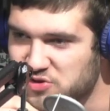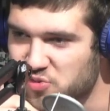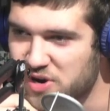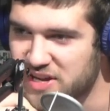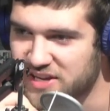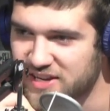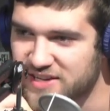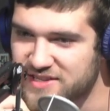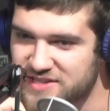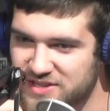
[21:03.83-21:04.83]
20
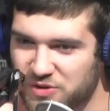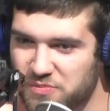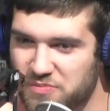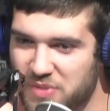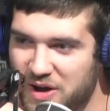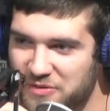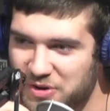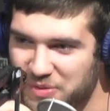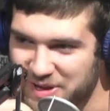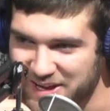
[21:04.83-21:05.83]
kids, you know, puffing
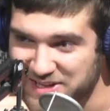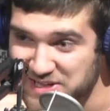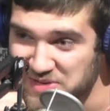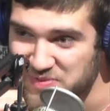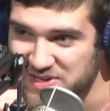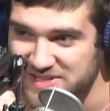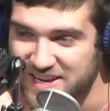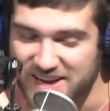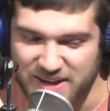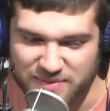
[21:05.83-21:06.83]
away like chimneys.
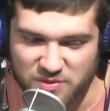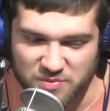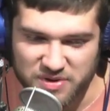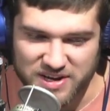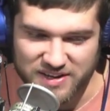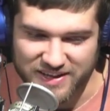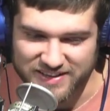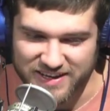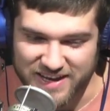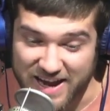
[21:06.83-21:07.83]
And I remember being in, like,
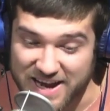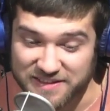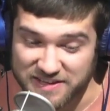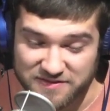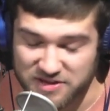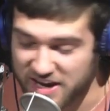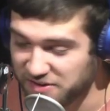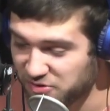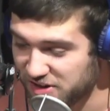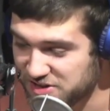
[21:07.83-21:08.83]
the
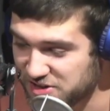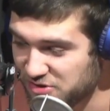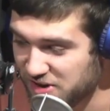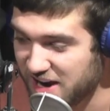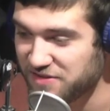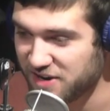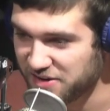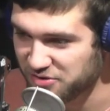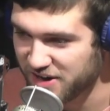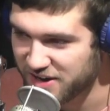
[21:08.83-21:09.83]
8th grade too, and the
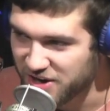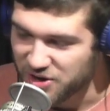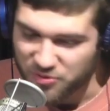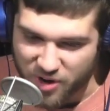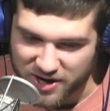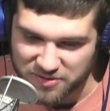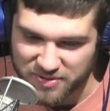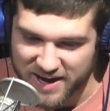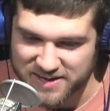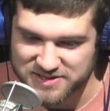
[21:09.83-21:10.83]
9th grade, walking
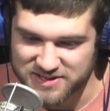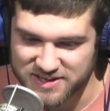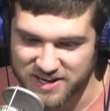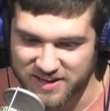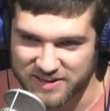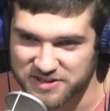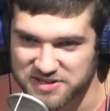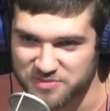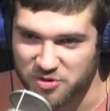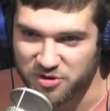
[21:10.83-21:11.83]
past the like the
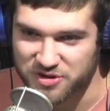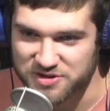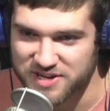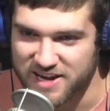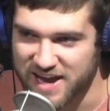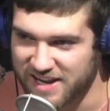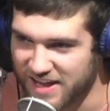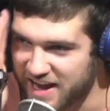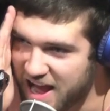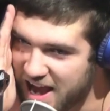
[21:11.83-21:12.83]
smokers and,
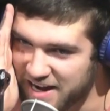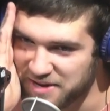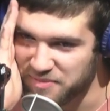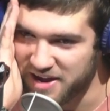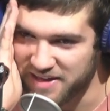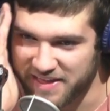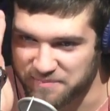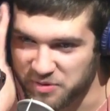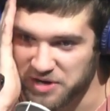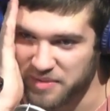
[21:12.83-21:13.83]
like, hiding
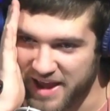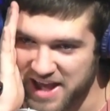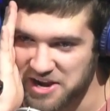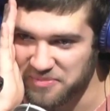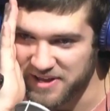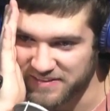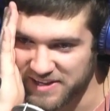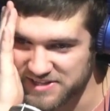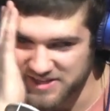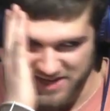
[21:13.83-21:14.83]
like putting my hand up like this